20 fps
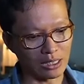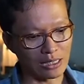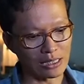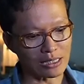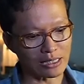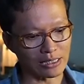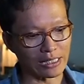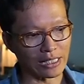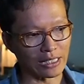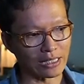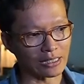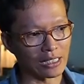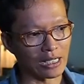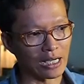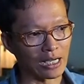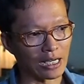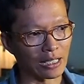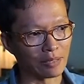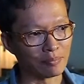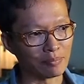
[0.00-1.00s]
is that
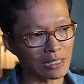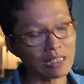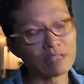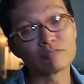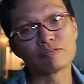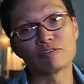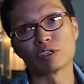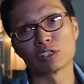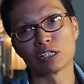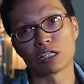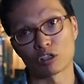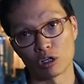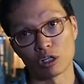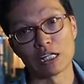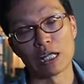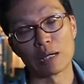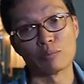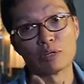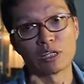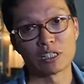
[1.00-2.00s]
I am in for the
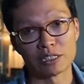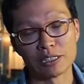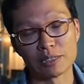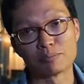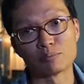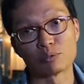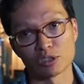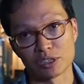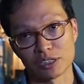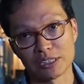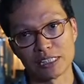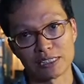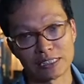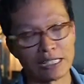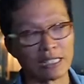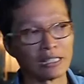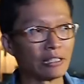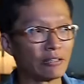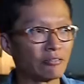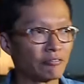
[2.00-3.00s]
collaborative process,
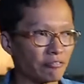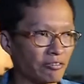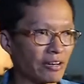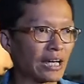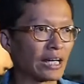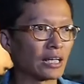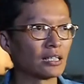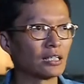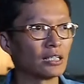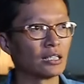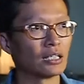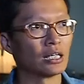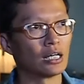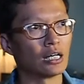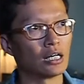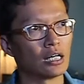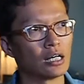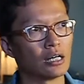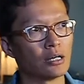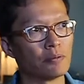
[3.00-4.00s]
and in fact,
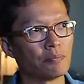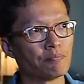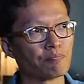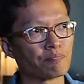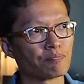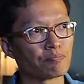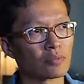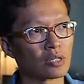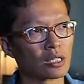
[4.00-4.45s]
um,